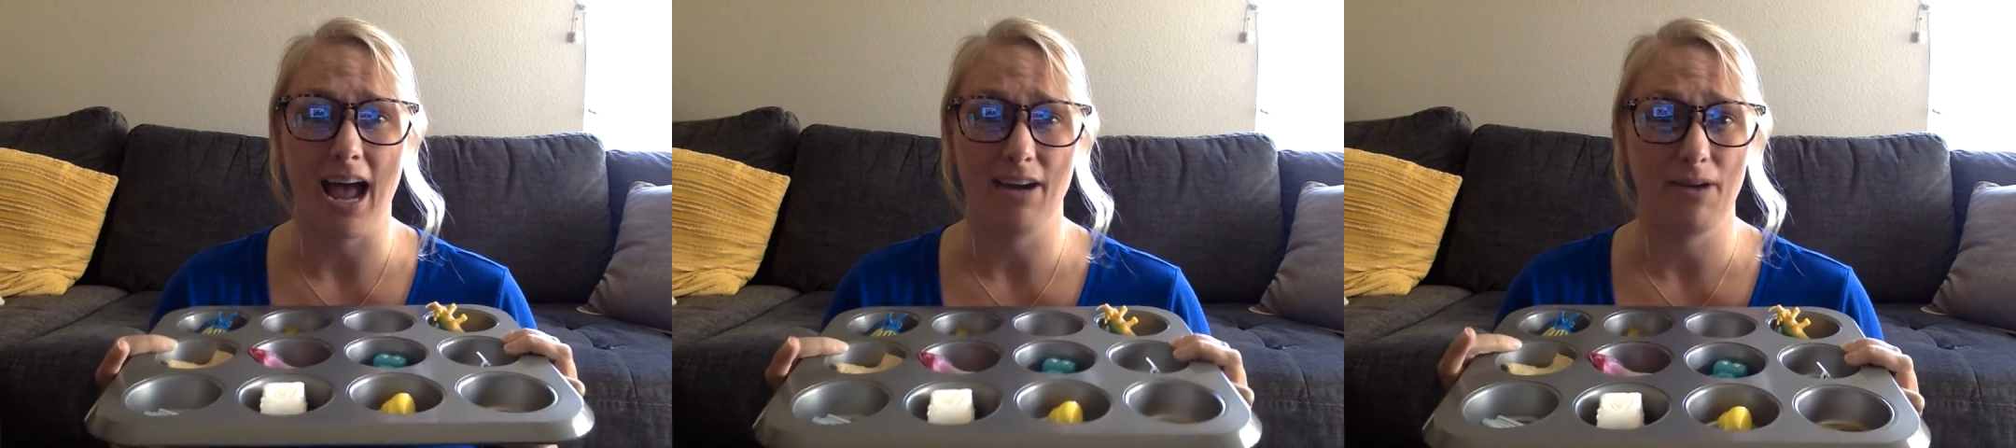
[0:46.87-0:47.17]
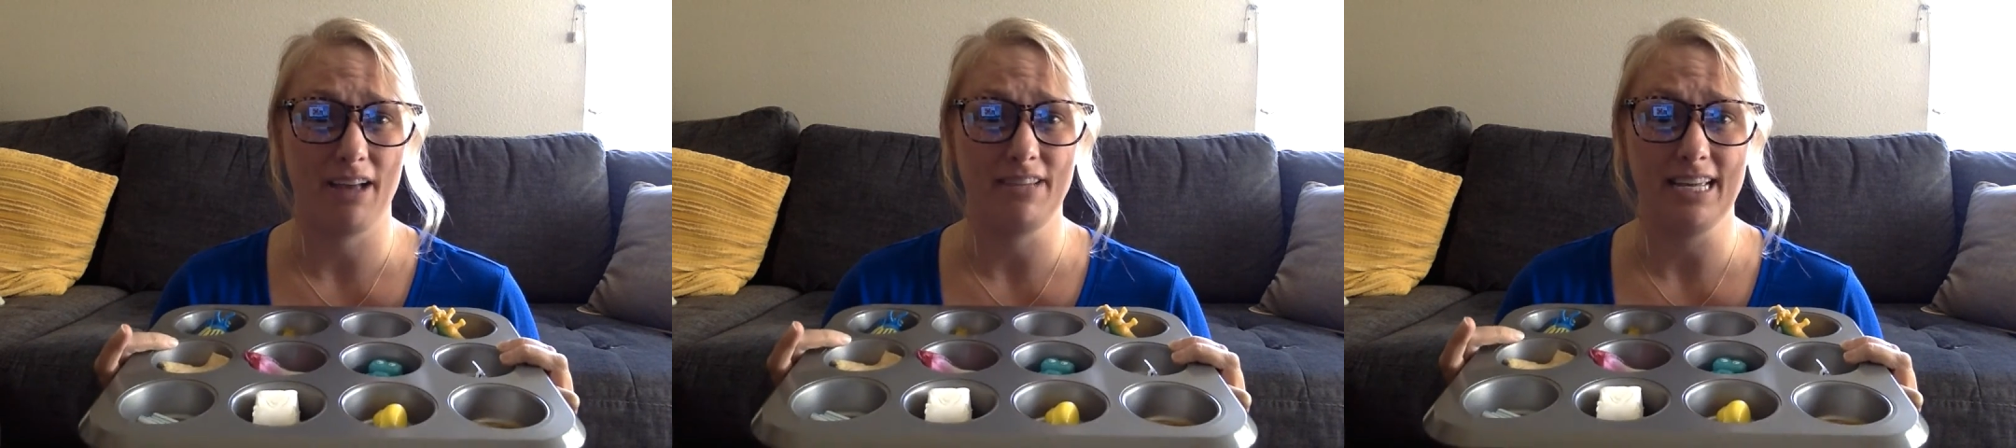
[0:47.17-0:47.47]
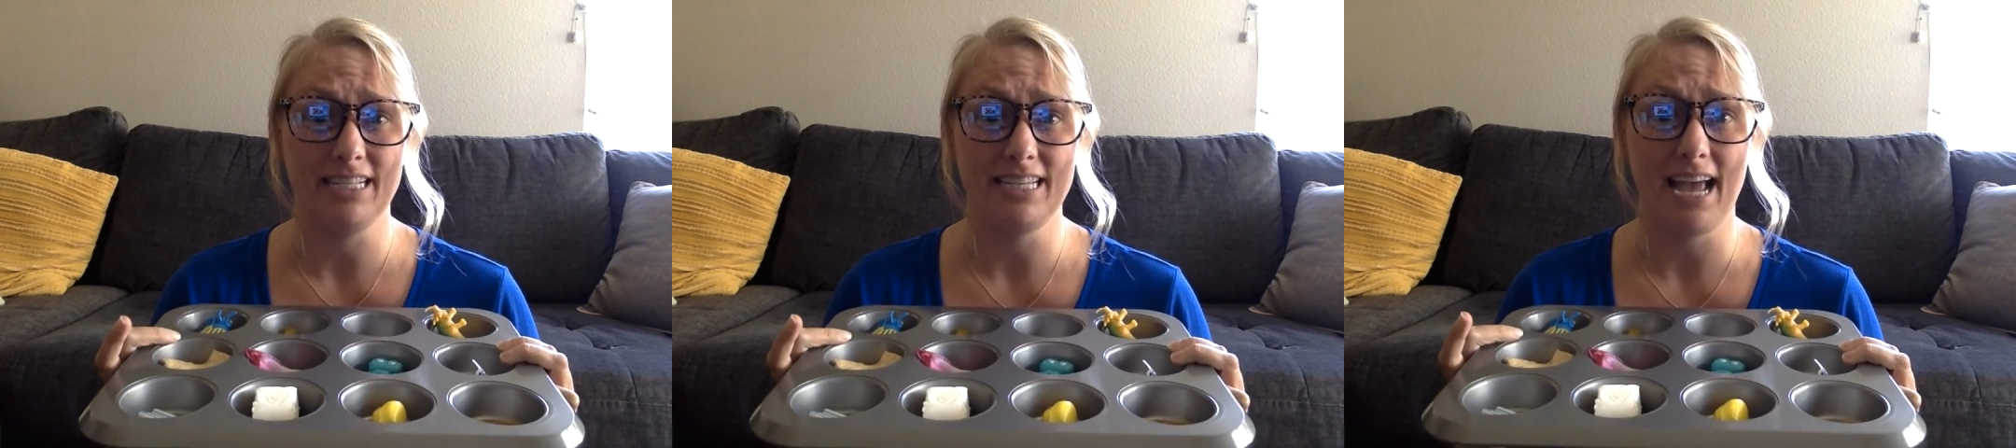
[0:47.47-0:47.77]
I don't have
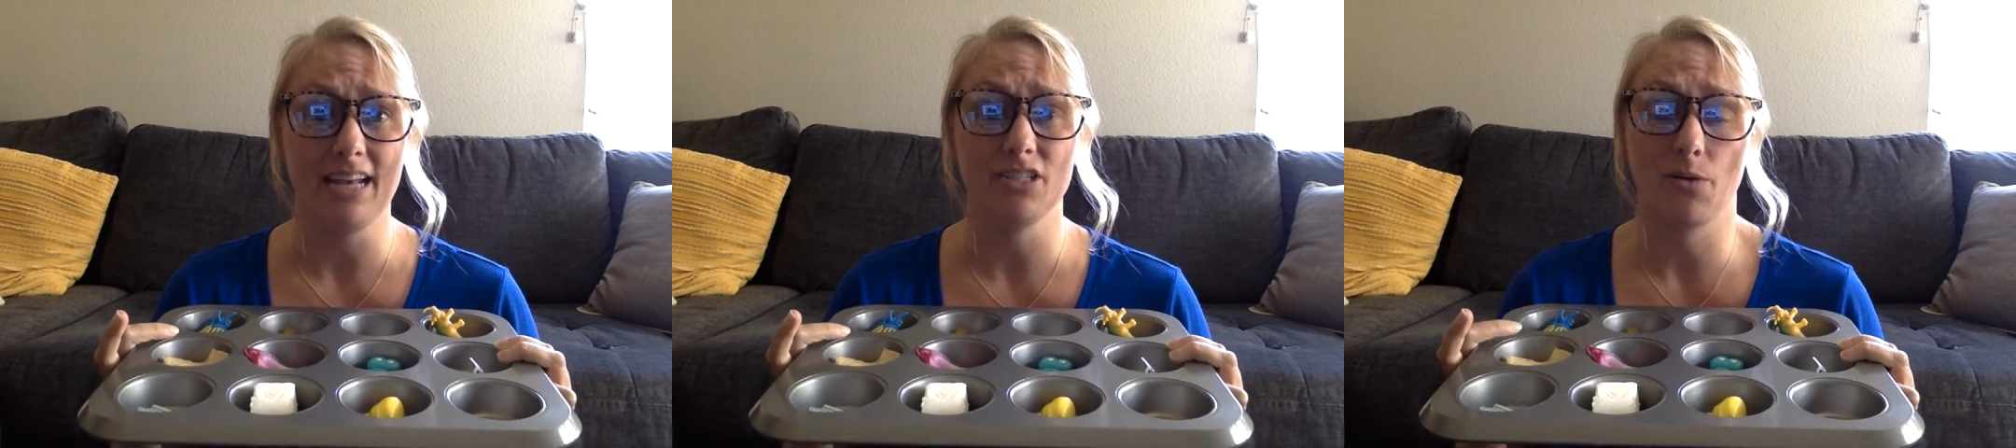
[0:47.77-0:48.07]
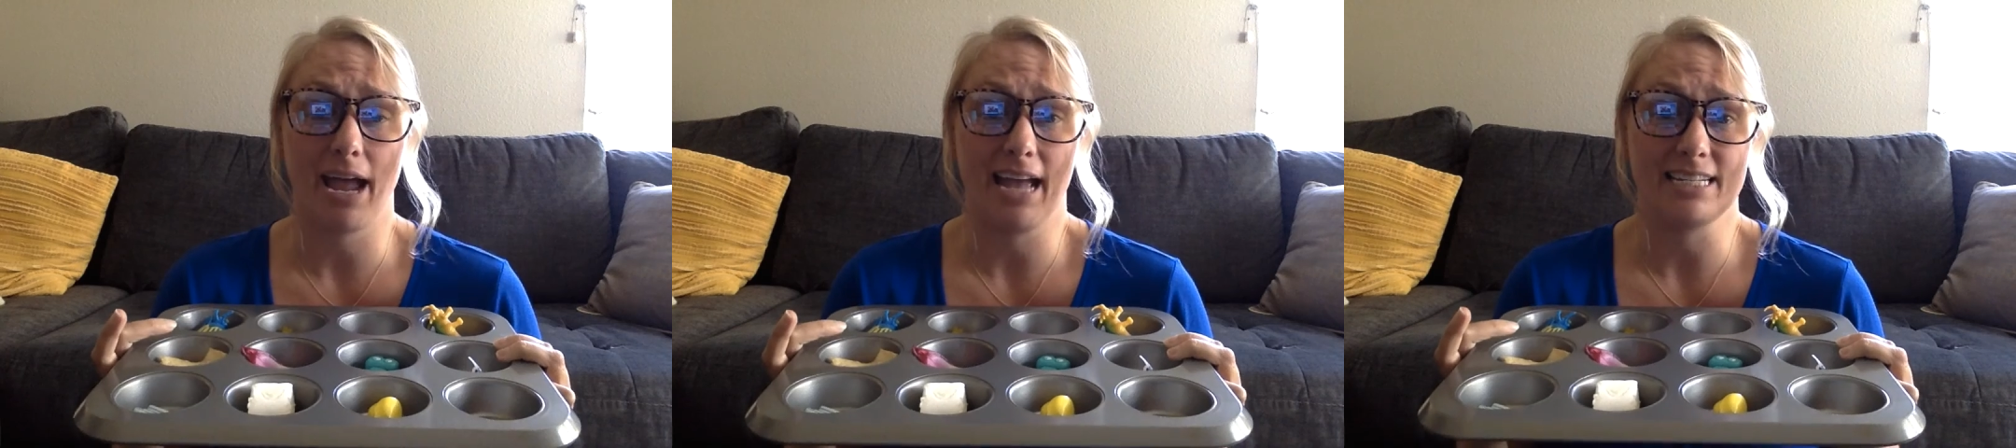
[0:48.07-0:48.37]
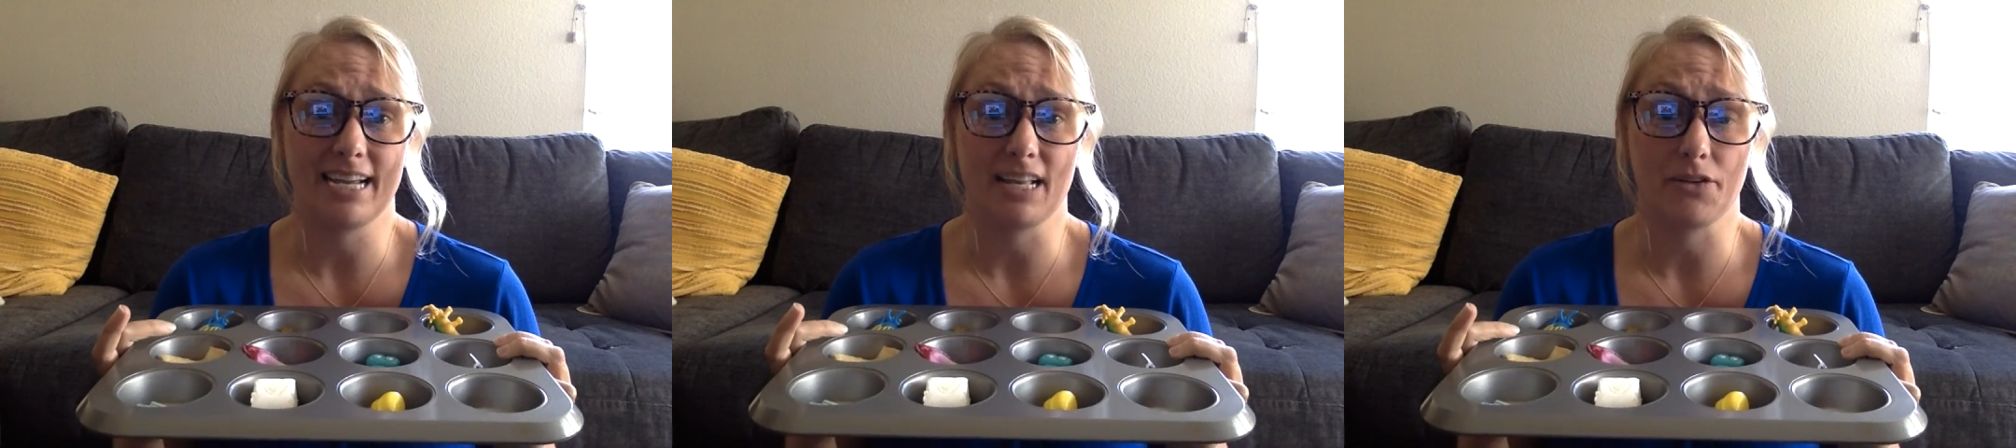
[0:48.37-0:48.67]
kids yet, so I had
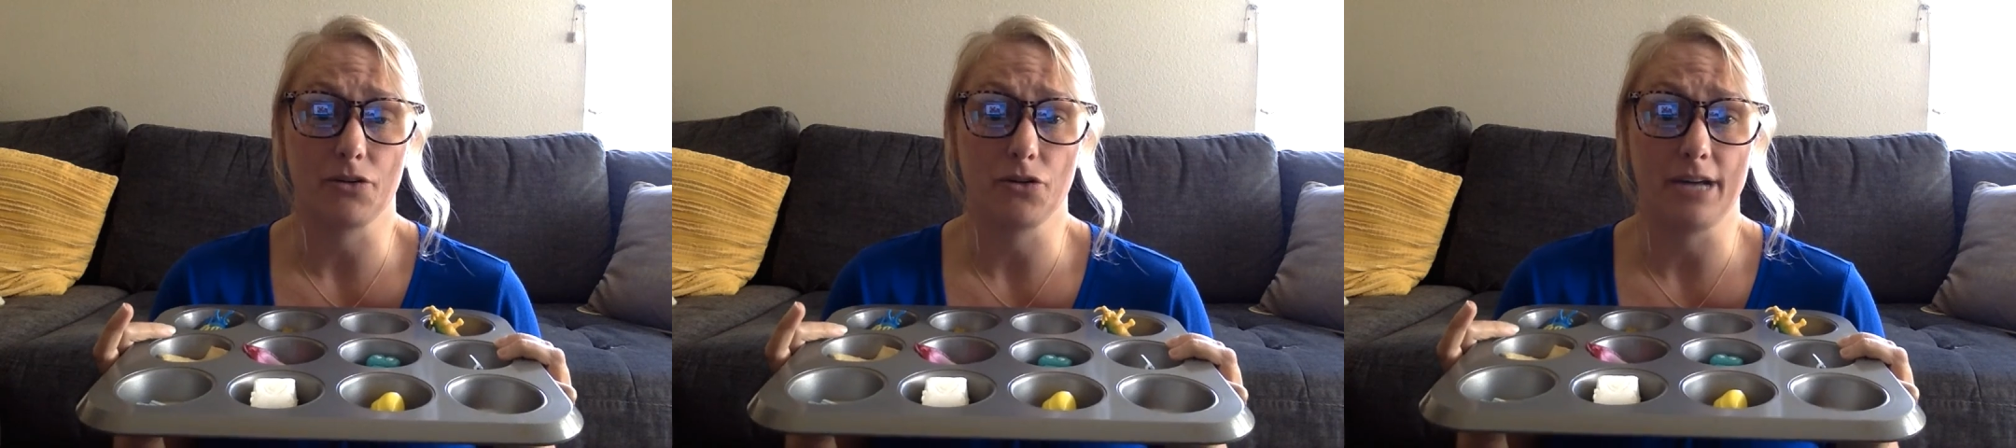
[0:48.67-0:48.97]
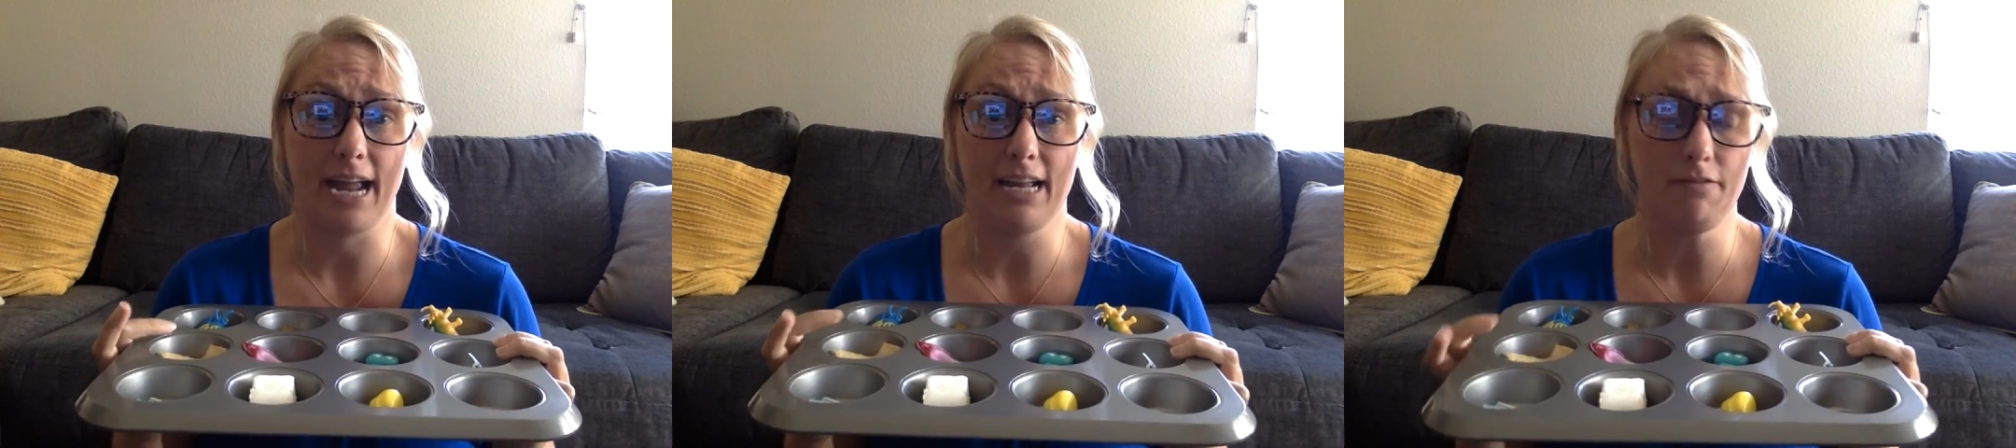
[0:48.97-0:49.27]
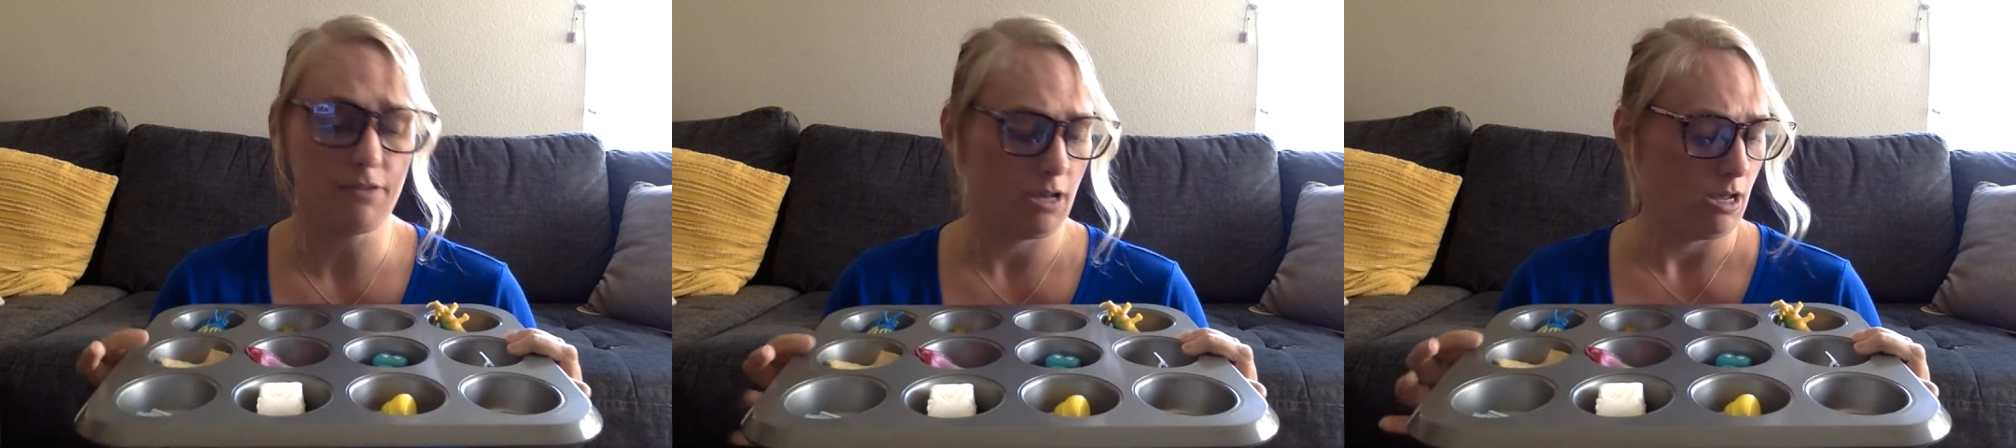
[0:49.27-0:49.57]
to get a little creative.